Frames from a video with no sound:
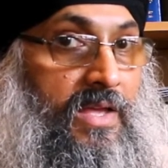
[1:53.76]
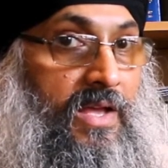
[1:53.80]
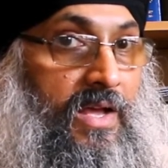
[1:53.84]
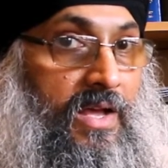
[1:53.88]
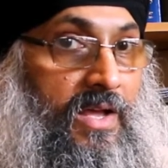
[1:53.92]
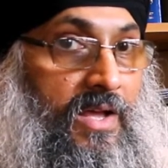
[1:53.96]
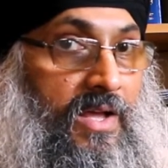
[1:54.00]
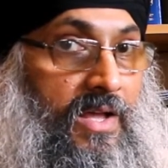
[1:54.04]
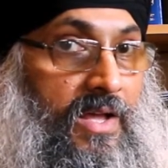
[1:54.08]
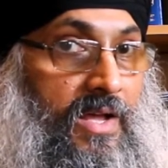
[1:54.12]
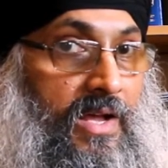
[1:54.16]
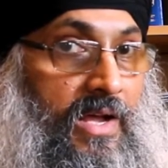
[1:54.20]

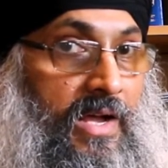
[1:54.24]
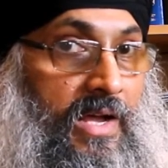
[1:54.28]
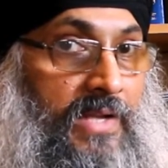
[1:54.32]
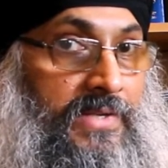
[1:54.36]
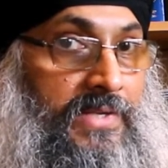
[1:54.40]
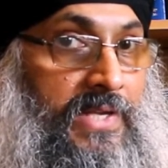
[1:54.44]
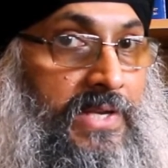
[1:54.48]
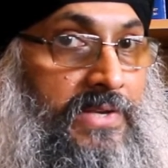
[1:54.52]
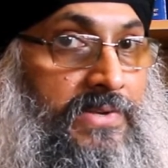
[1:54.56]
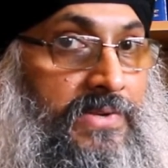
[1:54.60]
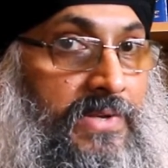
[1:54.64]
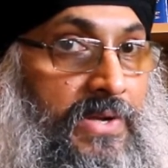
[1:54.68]

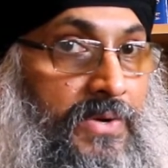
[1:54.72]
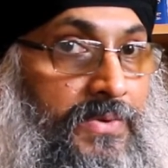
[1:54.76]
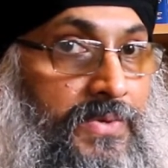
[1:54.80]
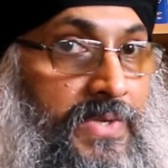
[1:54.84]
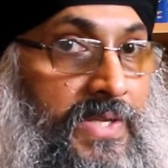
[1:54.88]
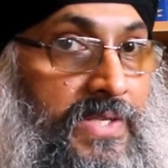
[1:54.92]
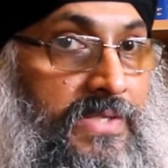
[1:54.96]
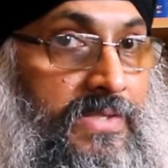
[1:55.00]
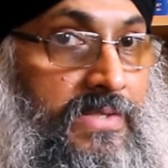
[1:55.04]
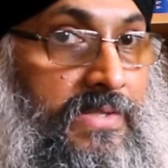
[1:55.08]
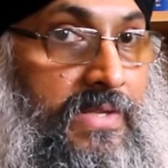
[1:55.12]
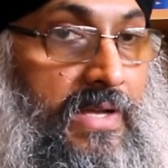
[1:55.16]
I did
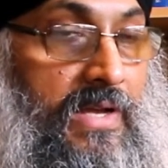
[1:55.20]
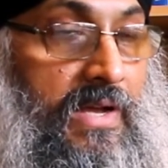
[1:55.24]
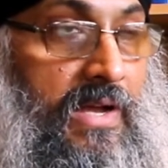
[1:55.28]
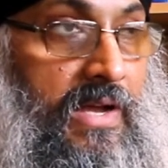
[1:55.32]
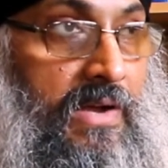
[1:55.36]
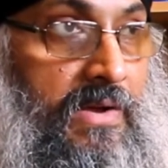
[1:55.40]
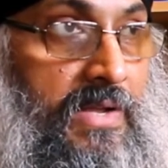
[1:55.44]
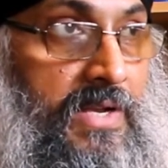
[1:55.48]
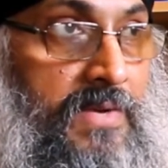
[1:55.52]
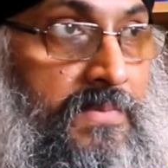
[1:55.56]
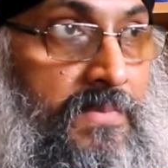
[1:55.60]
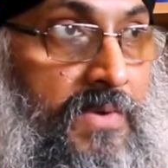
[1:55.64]
notice
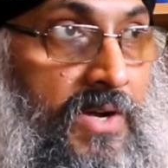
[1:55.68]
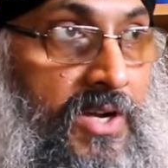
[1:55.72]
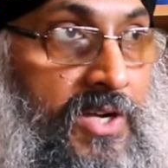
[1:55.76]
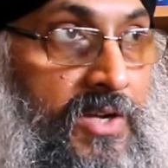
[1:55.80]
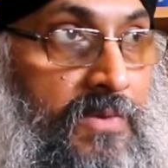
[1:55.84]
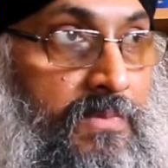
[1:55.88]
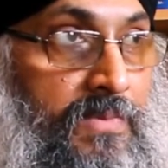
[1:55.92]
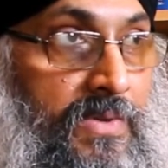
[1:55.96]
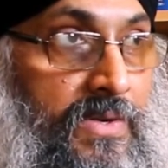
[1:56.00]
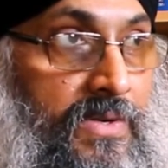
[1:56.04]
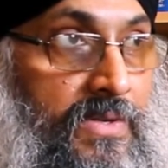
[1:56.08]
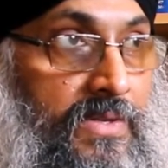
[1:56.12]
a
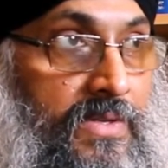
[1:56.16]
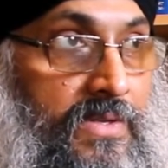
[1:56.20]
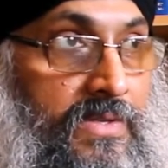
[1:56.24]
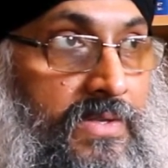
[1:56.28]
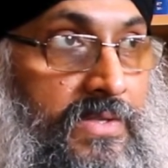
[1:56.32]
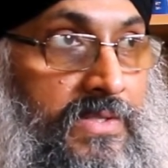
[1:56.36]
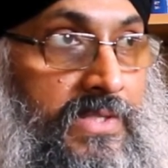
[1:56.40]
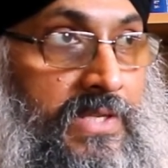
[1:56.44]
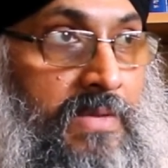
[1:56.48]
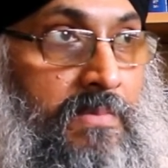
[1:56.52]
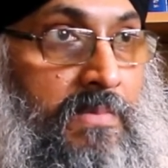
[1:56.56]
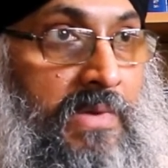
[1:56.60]
remarkable
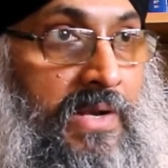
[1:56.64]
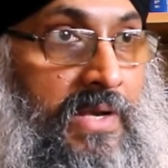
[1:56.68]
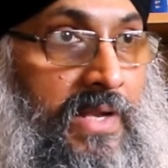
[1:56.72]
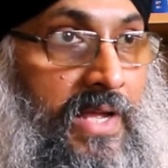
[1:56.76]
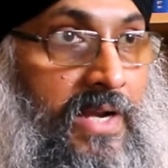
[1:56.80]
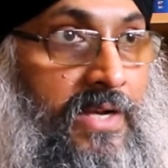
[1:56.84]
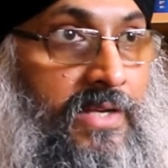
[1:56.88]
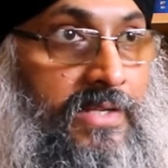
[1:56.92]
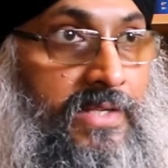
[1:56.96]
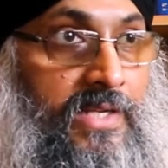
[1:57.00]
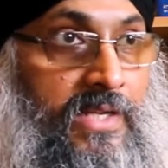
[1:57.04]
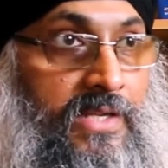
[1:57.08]

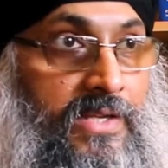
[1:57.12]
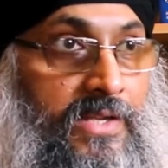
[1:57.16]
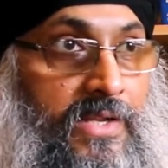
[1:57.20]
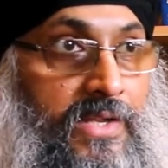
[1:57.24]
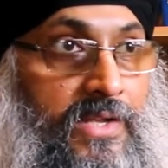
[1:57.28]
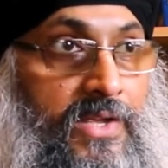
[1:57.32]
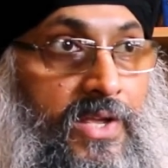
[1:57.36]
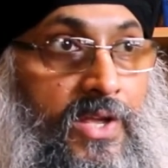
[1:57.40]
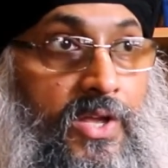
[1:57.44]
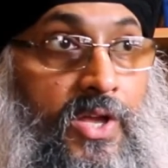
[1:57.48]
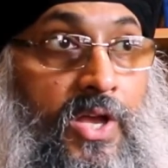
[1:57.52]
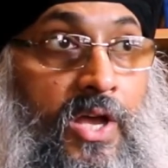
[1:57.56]
similarity
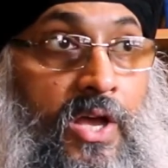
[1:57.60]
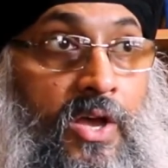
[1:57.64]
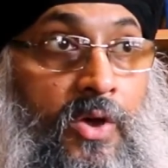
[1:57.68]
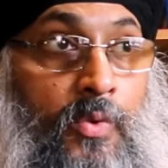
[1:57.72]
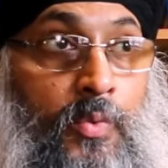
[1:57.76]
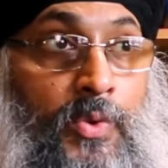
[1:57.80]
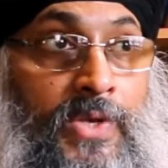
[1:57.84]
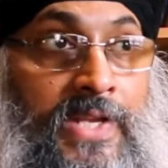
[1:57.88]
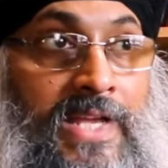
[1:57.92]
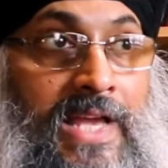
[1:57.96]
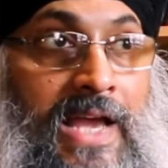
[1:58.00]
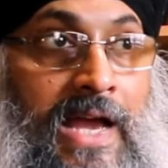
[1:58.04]

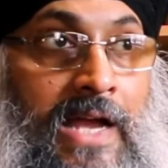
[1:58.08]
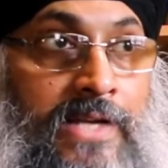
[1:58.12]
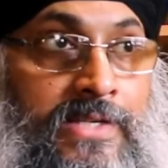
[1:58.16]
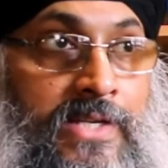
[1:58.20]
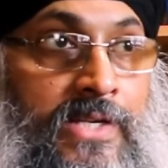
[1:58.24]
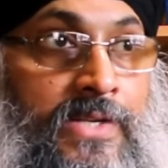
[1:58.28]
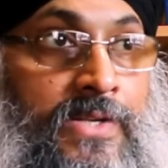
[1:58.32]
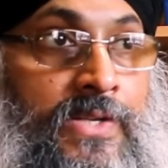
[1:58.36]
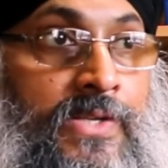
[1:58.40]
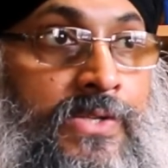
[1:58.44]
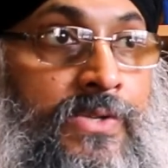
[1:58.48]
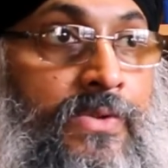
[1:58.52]
with the
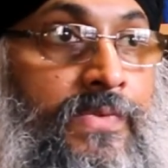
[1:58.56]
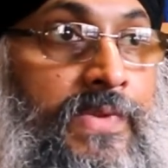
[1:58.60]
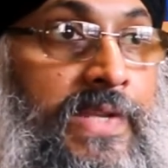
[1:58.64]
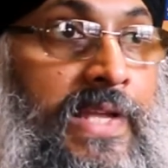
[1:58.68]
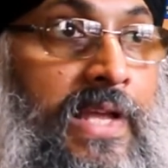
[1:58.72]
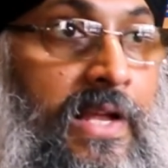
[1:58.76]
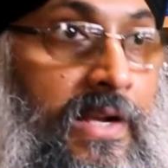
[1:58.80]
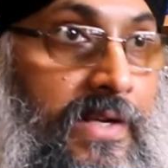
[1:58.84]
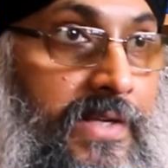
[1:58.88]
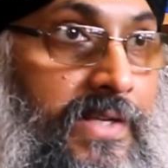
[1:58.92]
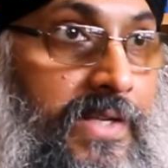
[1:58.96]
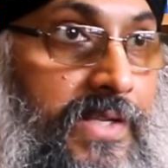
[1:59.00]
attitudes of
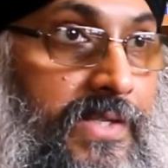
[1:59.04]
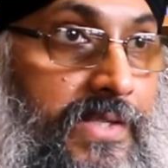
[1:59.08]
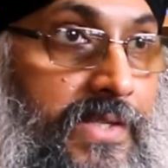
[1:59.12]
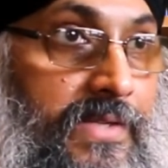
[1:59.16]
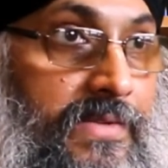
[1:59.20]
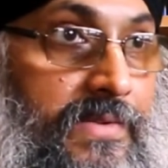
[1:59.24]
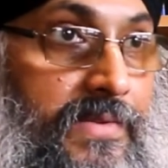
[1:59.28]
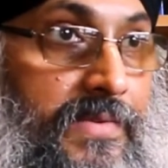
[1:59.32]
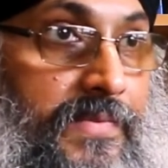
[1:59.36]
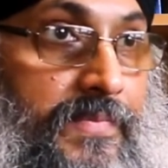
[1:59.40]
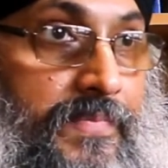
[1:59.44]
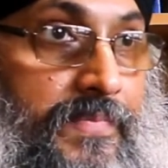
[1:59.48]
the elders.